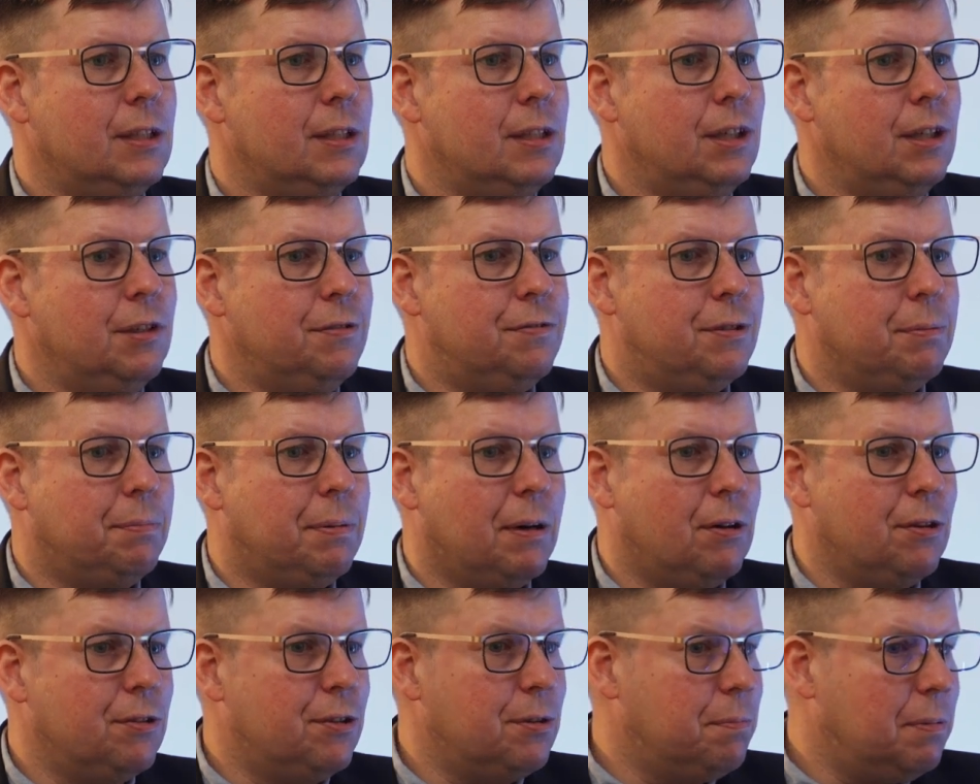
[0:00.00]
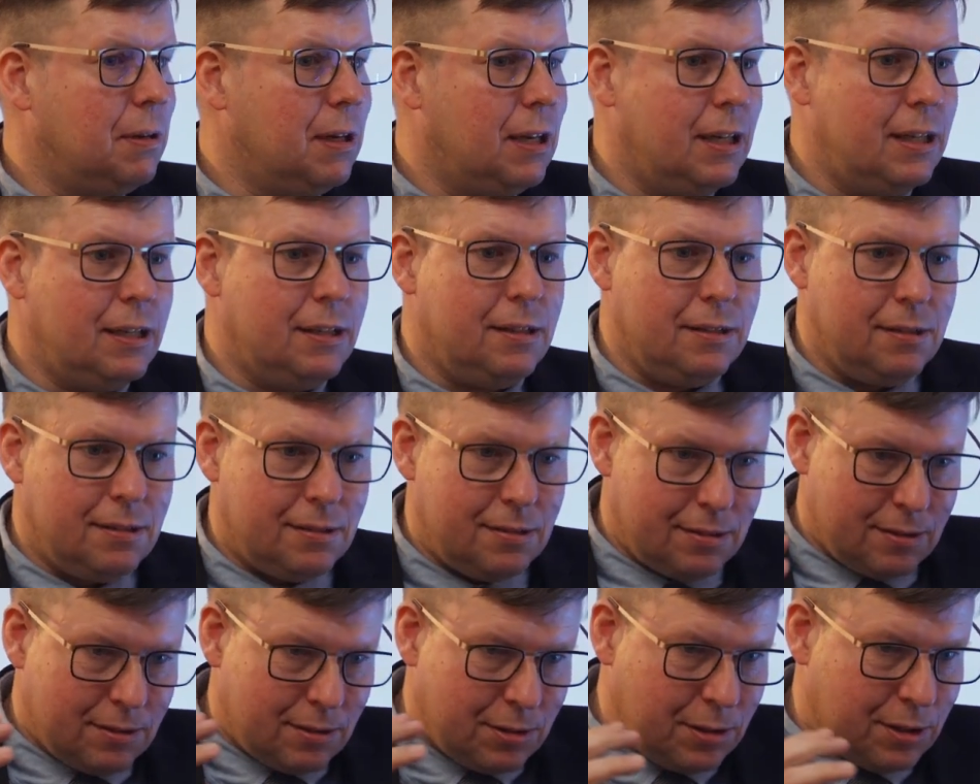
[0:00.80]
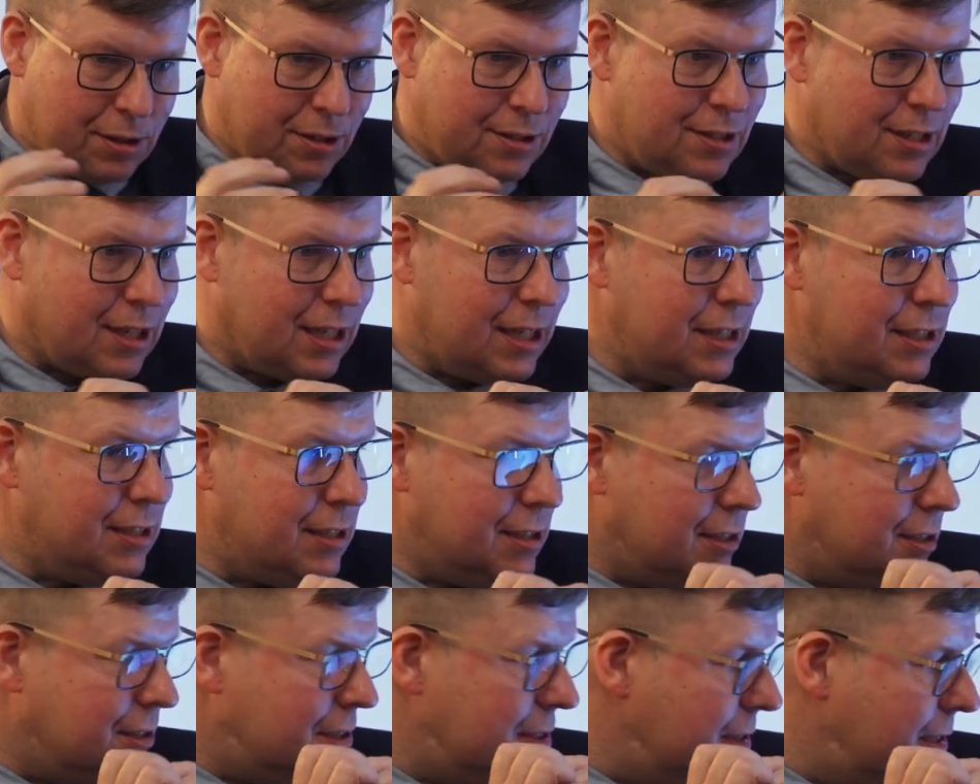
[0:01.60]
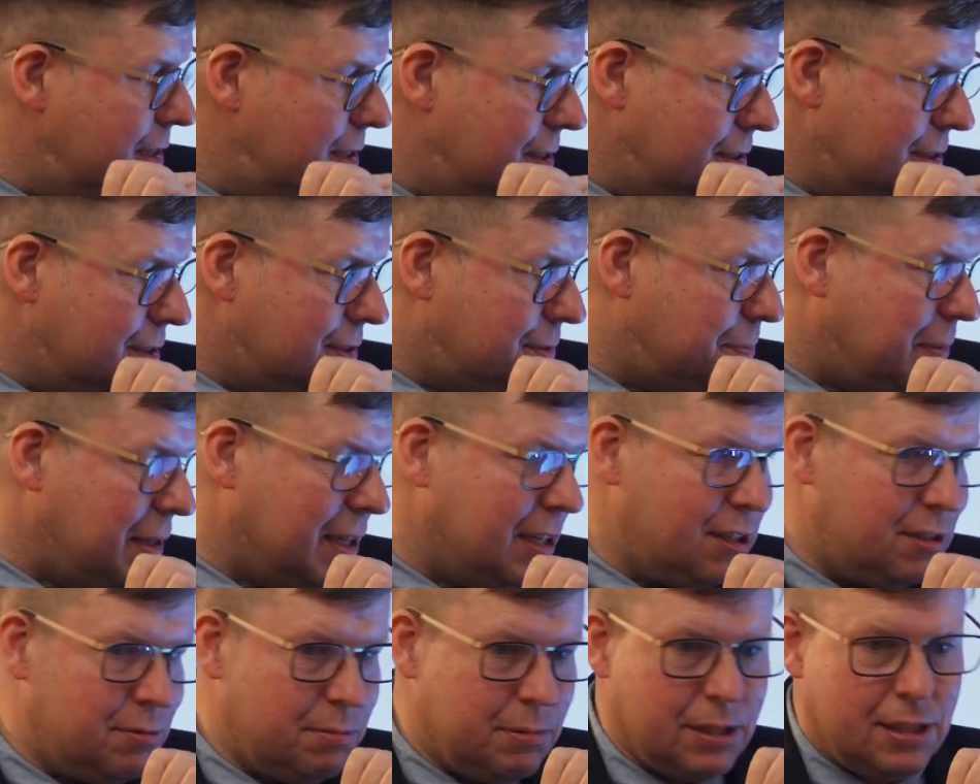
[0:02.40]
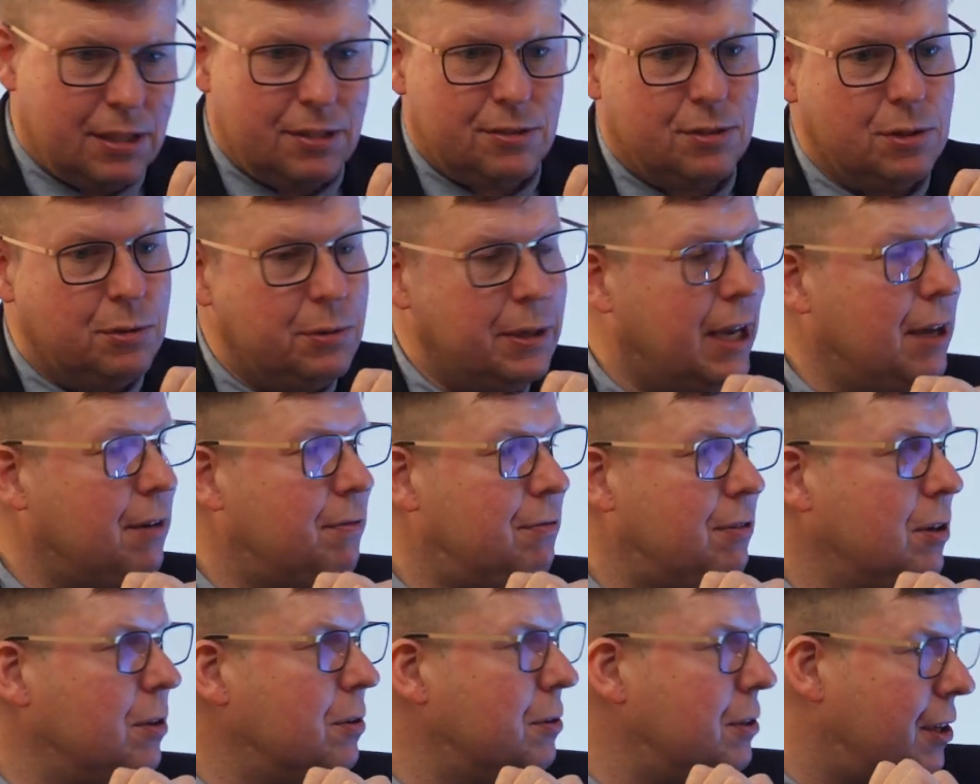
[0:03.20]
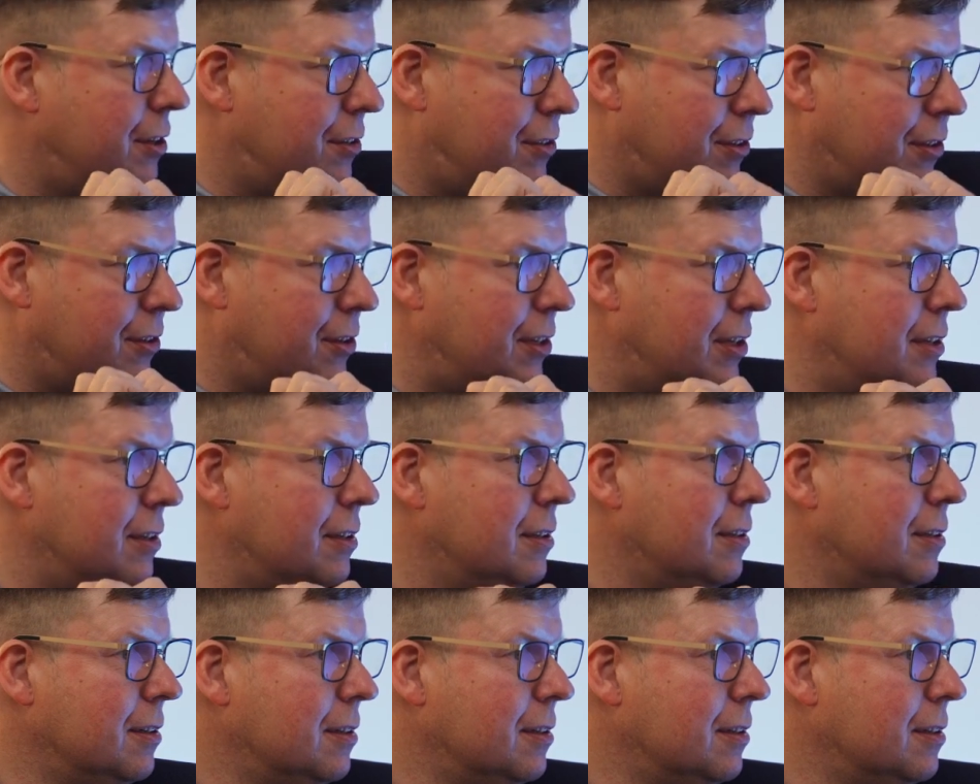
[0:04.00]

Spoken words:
if the power supply is consigned in a space where there's no airflow, there's nothing,